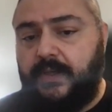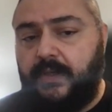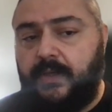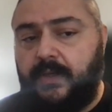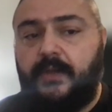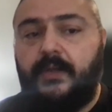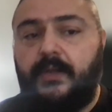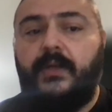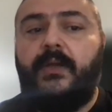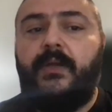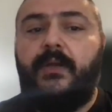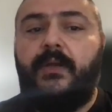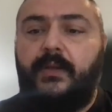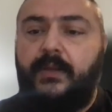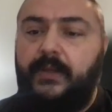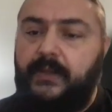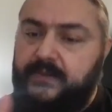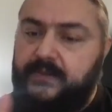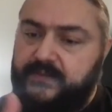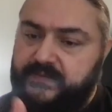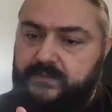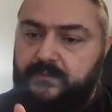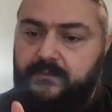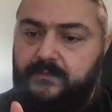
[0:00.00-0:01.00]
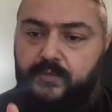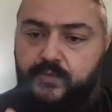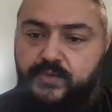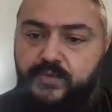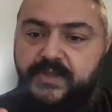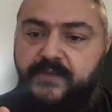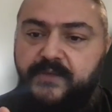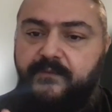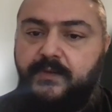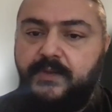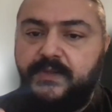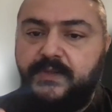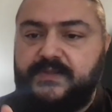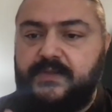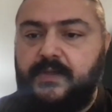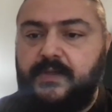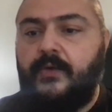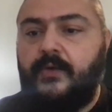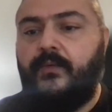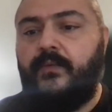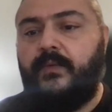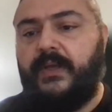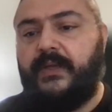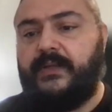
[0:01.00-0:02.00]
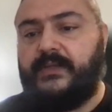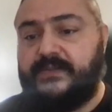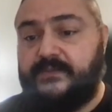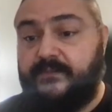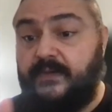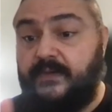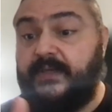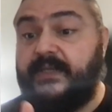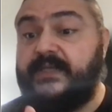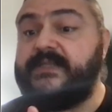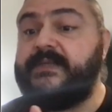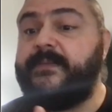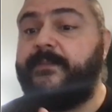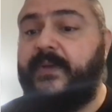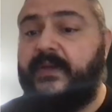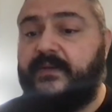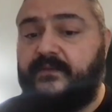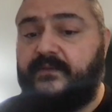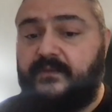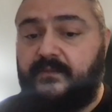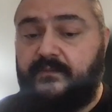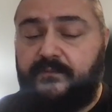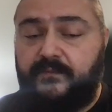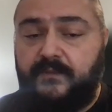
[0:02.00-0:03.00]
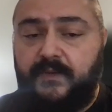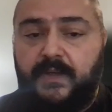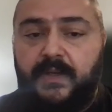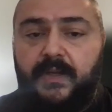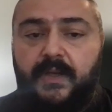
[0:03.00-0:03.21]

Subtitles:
are it's usually very slow and it's very expensive.